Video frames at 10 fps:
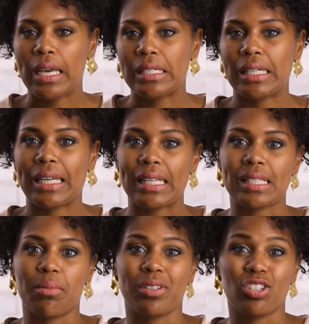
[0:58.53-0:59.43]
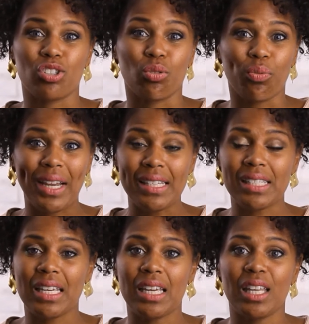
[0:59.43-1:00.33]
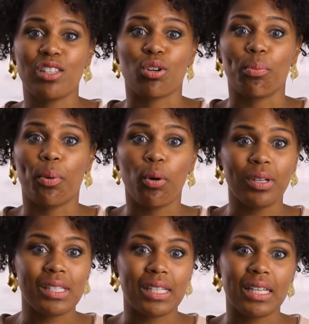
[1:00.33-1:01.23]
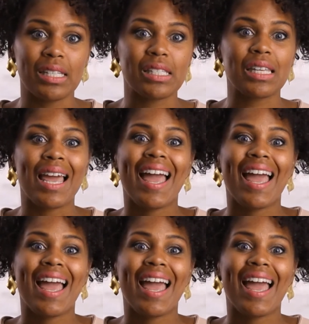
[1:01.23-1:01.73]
to get some additional raises or bonuses?